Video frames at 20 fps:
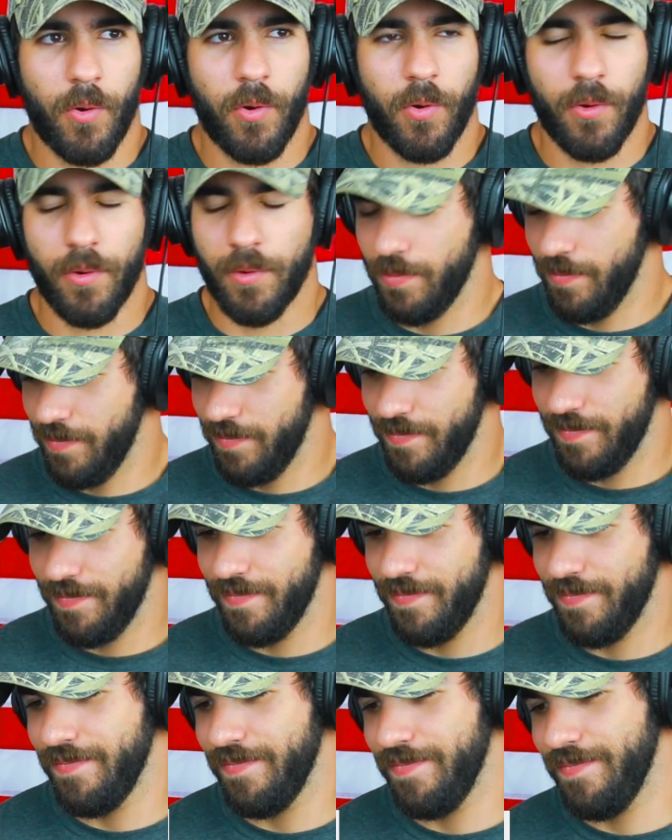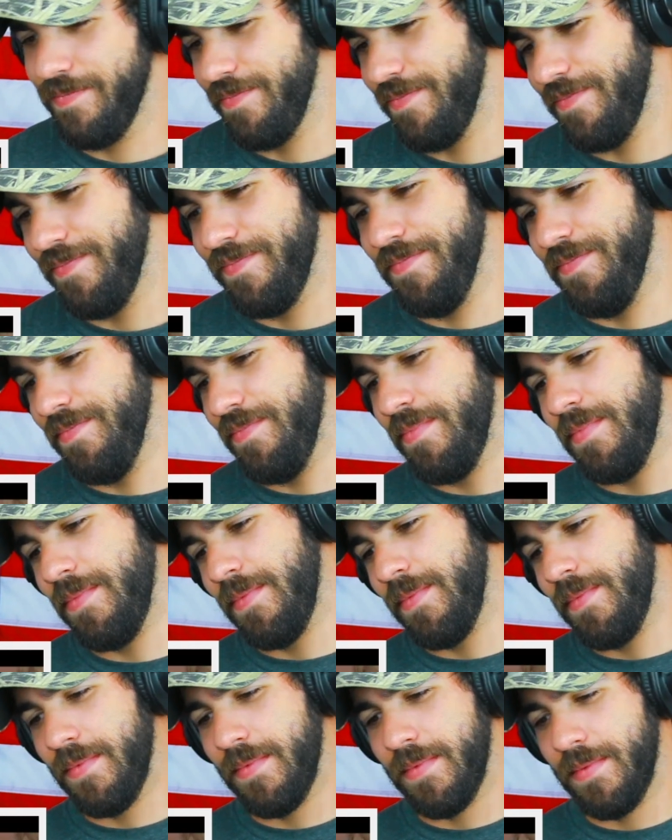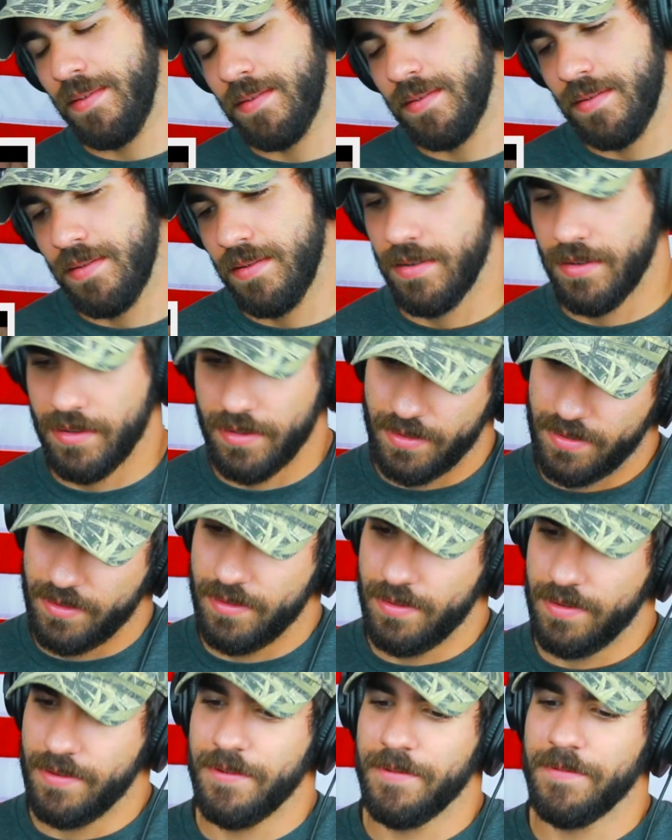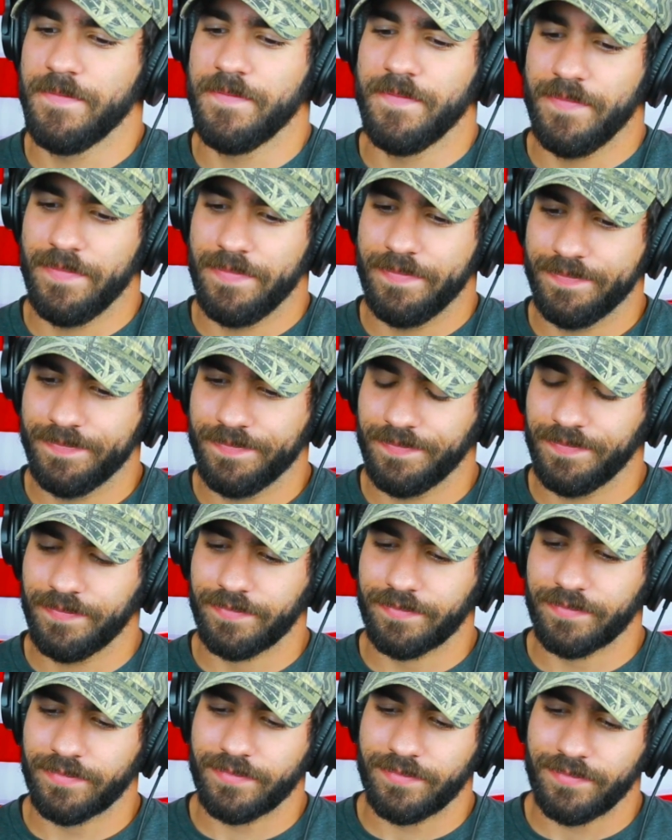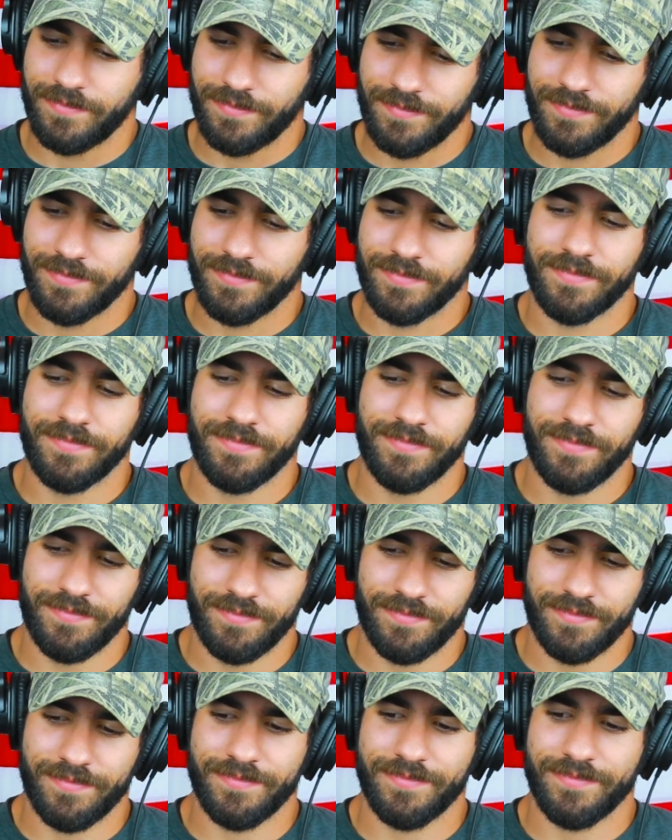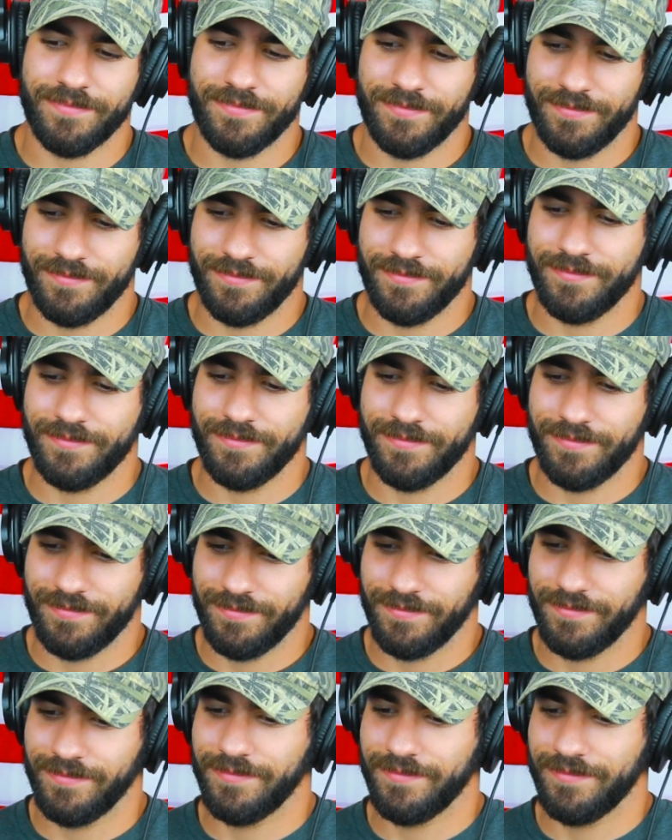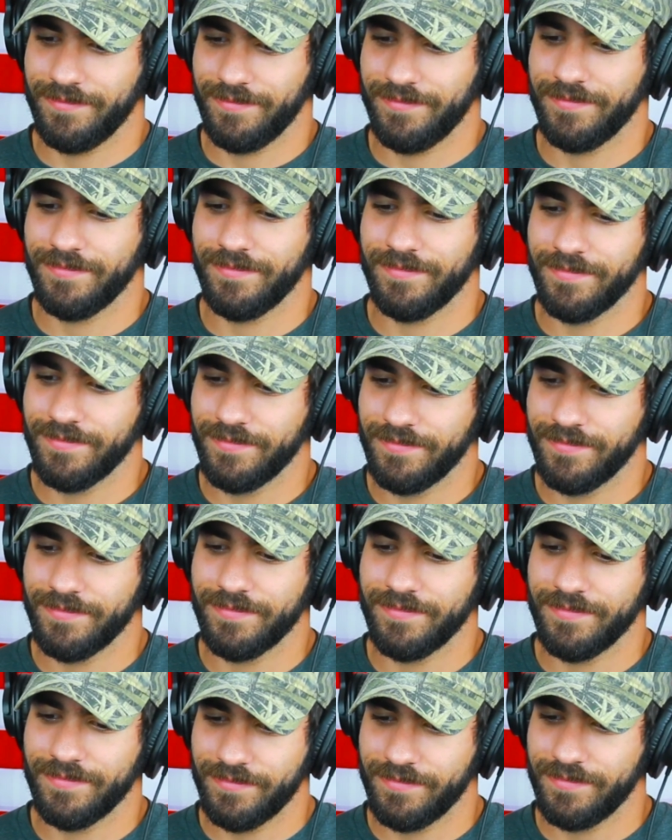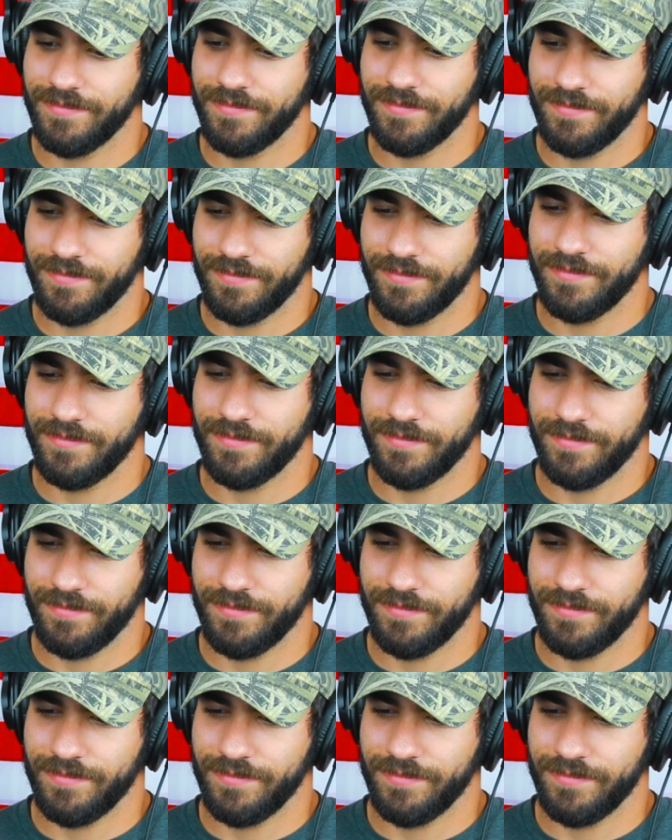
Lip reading: Nobody speaks.